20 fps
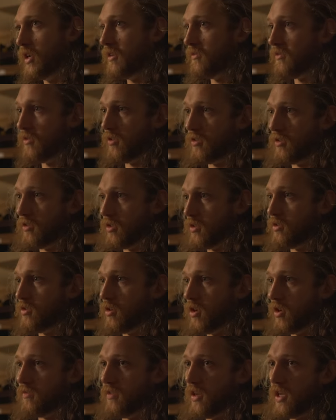eight for to
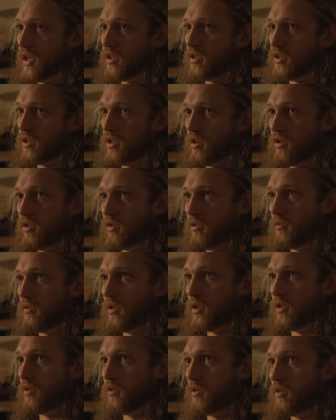our advantage. You know, the
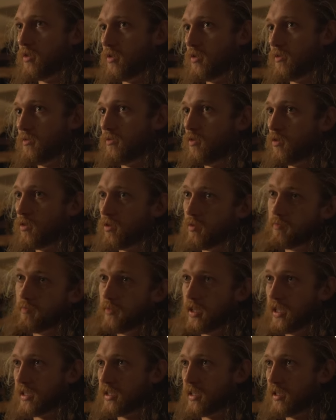the, the four
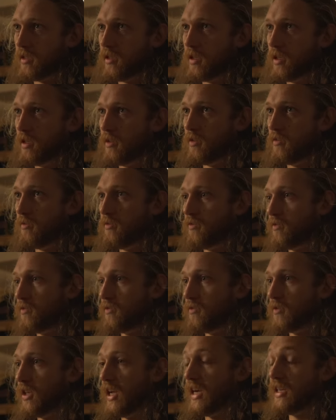minutes in the
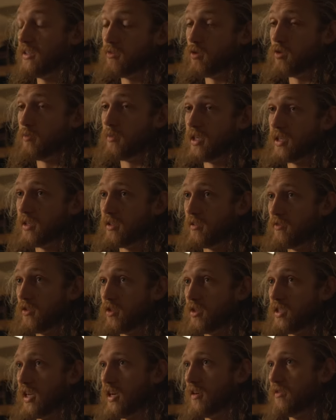last four minutes in the
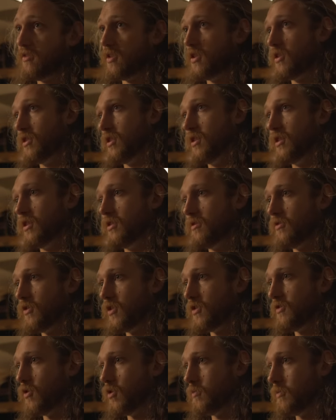first half and then the
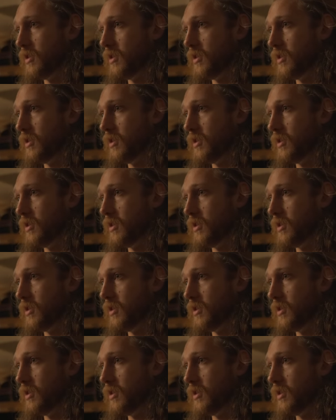first four